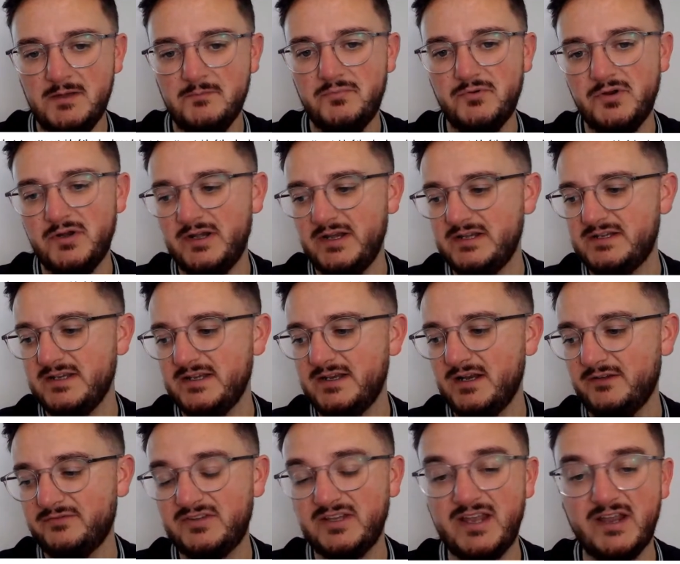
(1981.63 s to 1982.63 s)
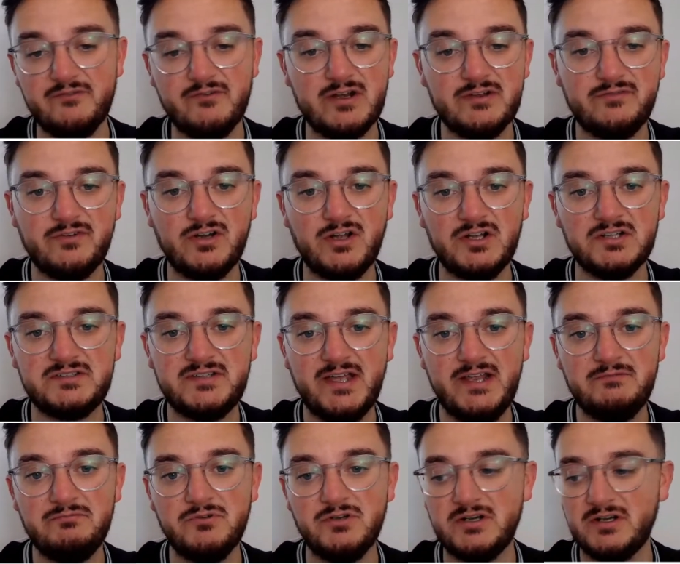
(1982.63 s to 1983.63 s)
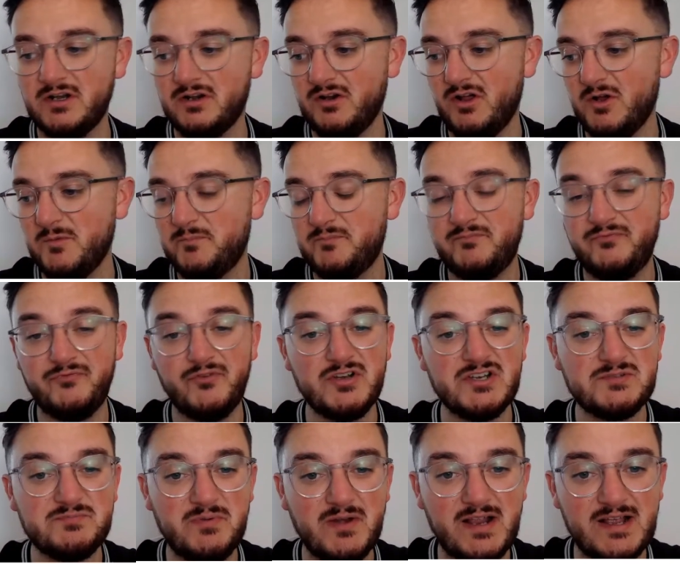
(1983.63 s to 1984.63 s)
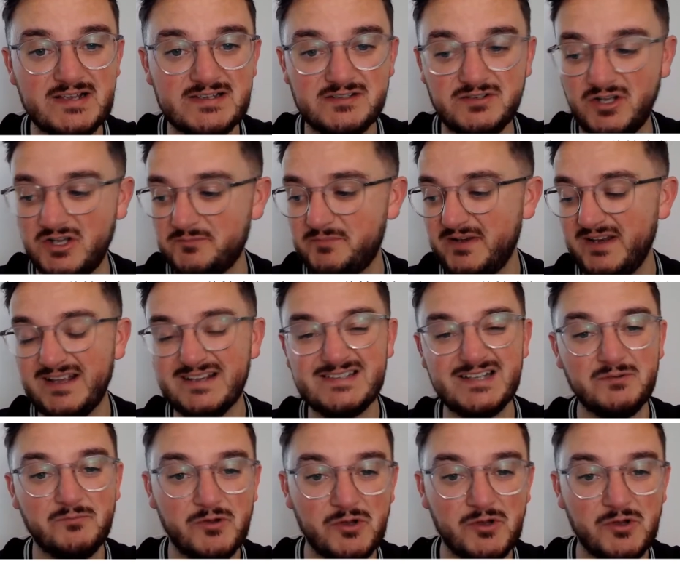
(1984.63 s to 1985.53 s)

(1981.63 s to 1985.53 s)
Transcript: But he did have to get rid of a lot of deadwood and a lot of fringe players and a lot of players that